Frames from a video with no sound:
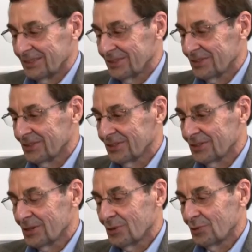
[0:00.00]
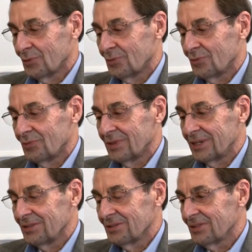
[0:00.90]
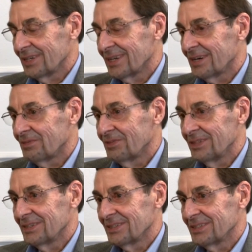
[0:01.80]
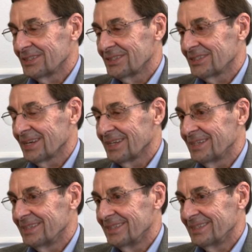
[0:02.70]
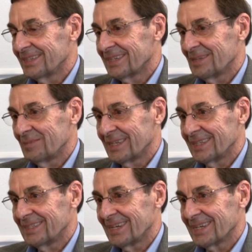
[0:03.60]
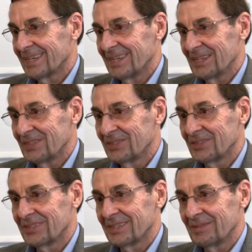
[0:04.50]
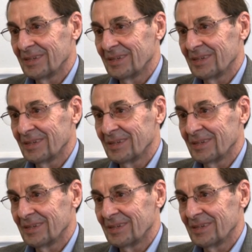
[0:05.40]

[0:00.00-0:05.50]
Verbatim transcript: So where do you think our field is headed in the coming decades?